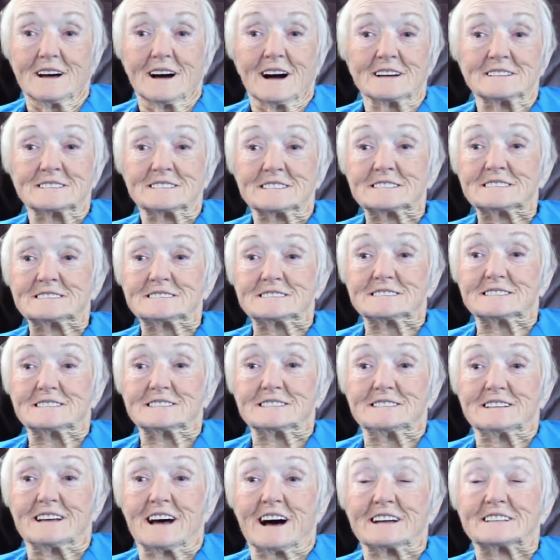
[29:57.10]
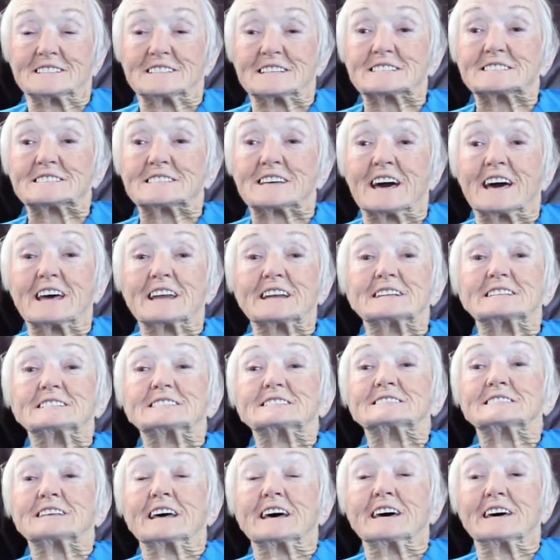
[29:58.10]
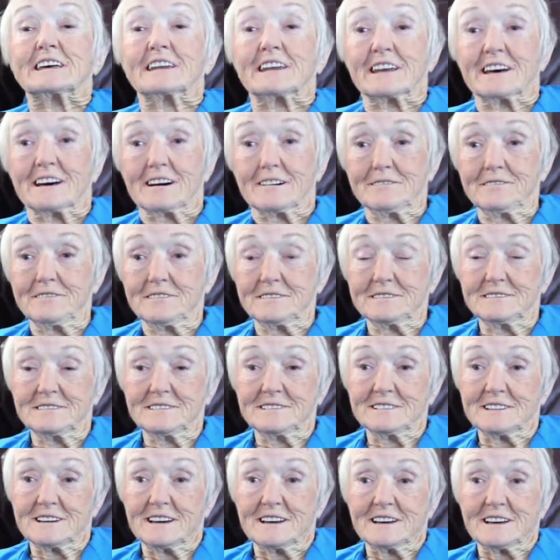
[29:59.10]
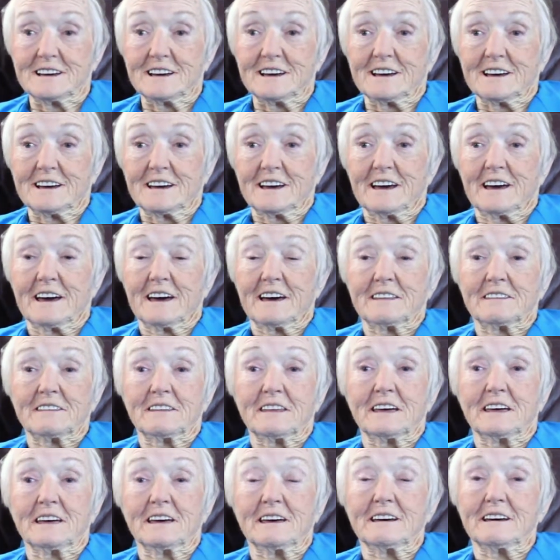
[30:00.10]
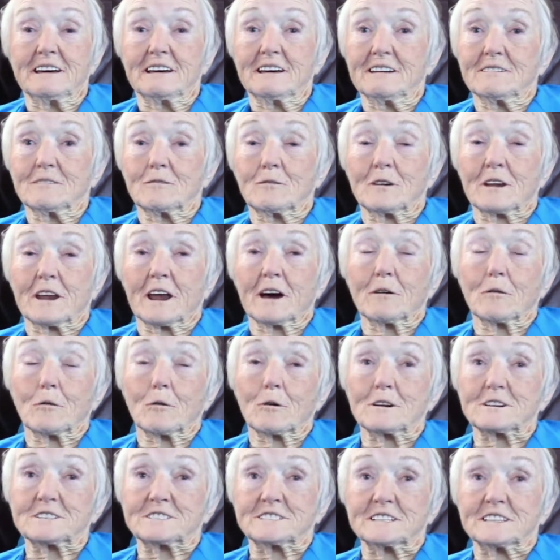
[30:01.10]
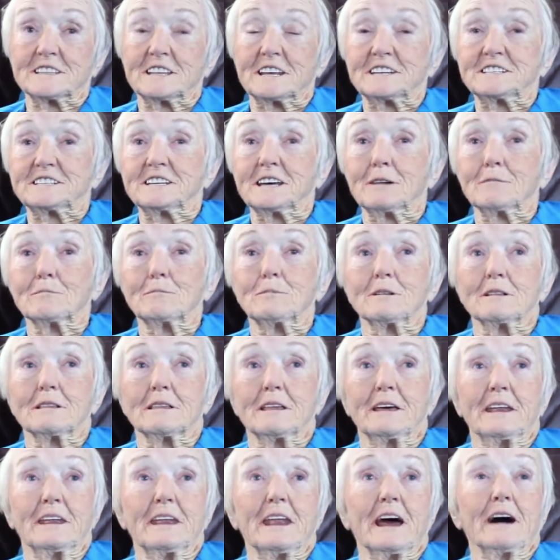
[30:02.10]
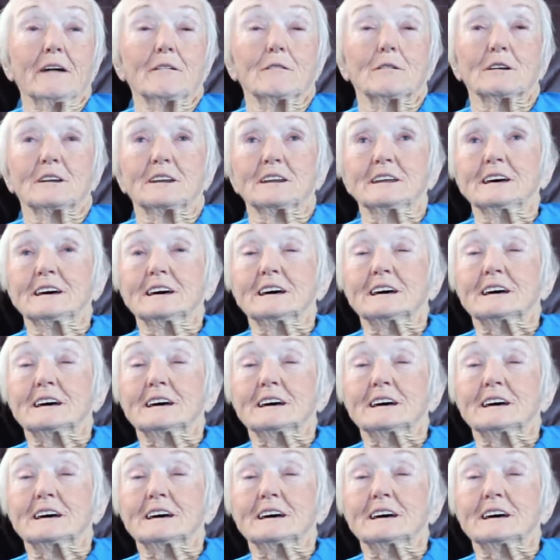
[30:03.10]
I just can't say enough. And when I worked in the temple and I would